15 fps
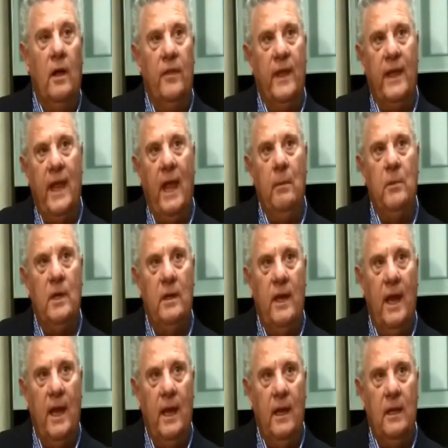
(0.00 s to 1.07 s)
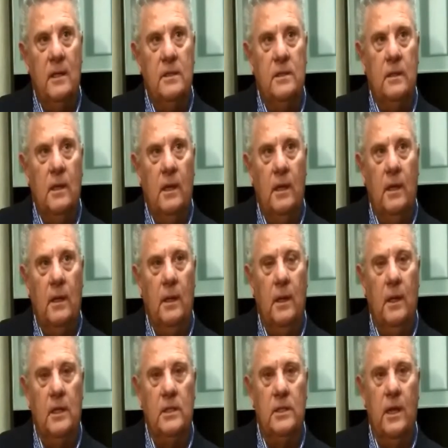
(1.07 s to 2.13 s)
Uh, the game today is
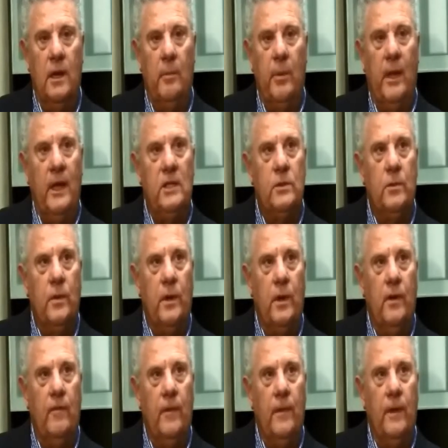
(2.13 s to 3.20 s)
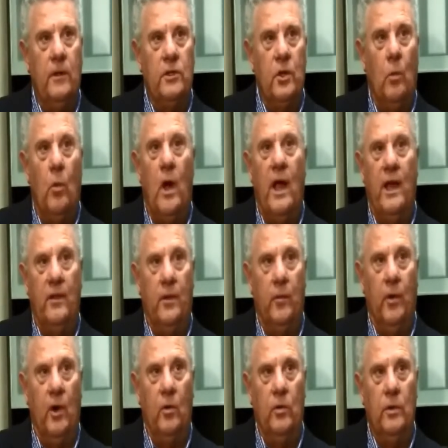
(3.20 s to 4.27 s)
is in a place where there's a Y on
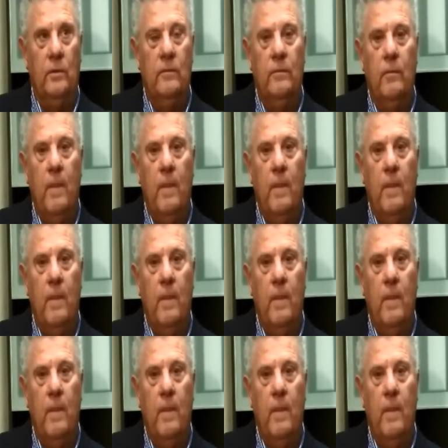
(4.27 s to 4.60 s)
the road,